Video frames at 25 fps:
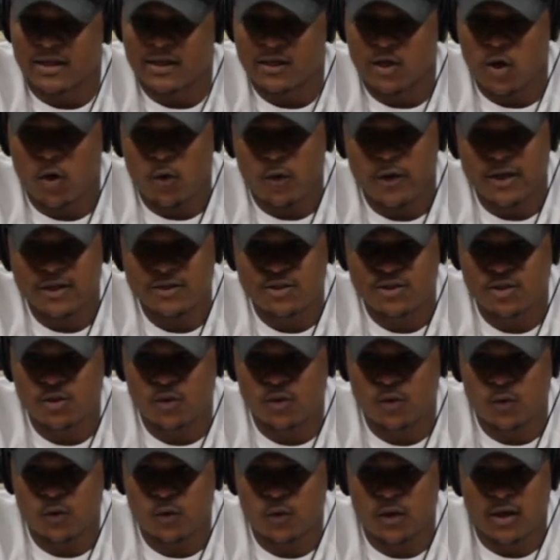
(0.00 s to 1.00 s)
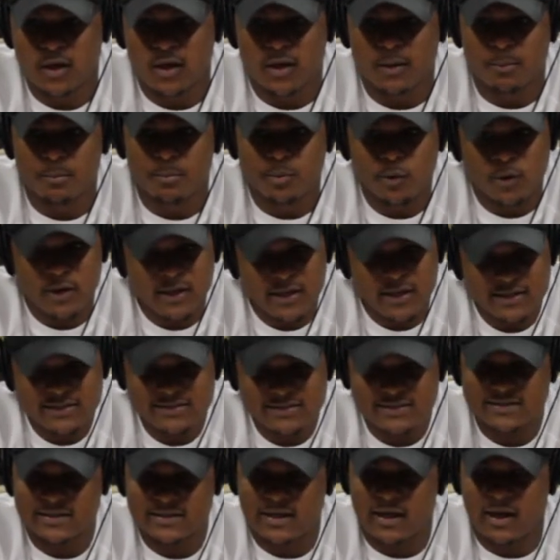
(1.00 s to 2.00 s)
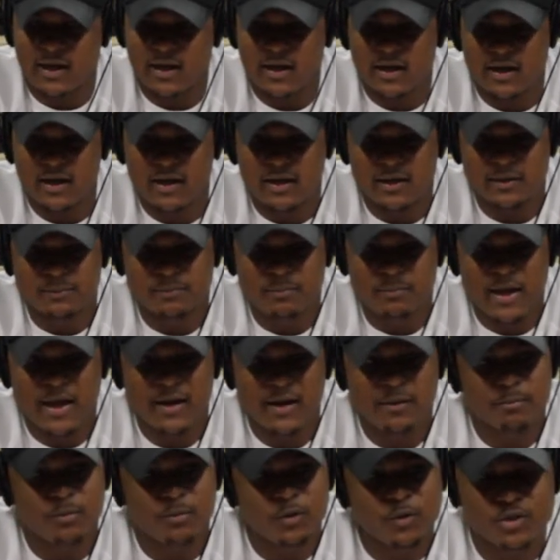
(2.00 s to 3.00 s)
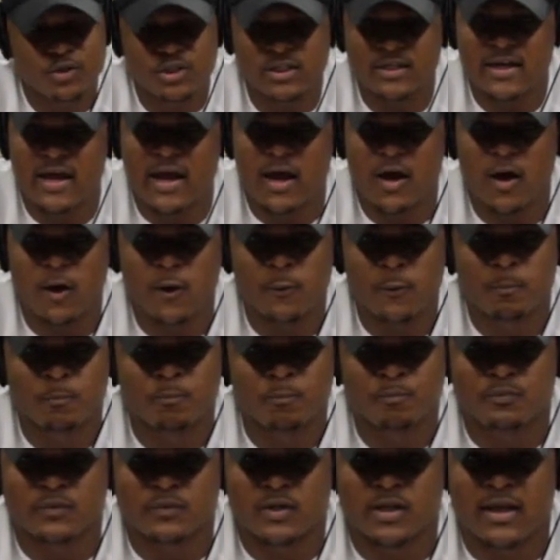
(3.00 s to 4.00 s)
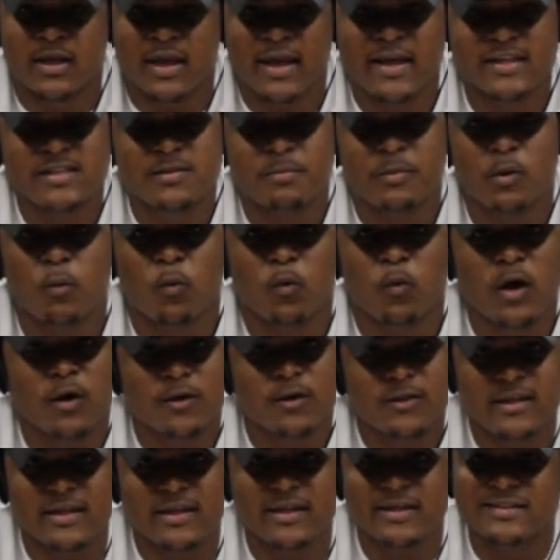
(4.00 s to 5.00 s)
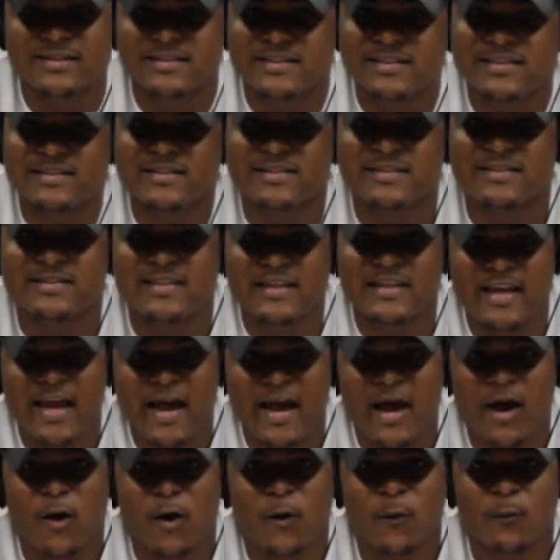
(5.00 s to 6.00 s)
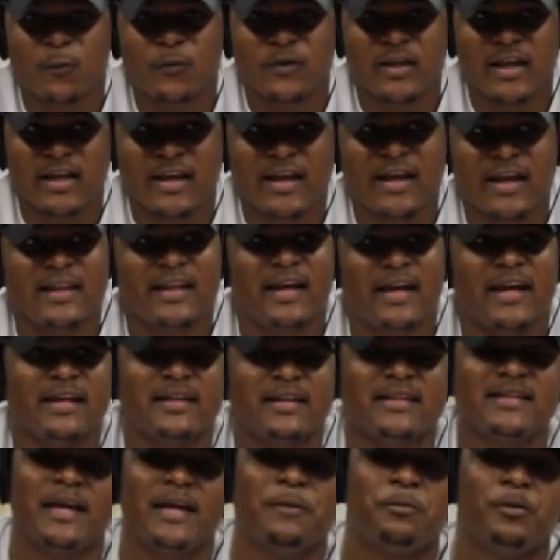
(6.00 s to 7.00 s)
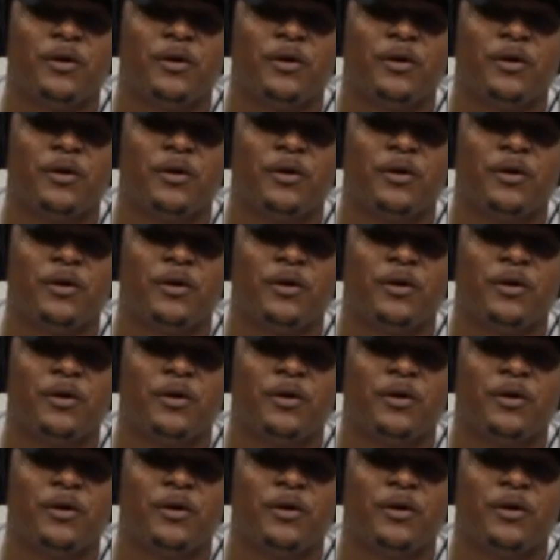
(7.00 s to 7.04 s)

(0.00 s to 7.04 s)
Going to Bricks, Bad and Bougie now, Handsome and Wealthy, just to see how in Atlanta they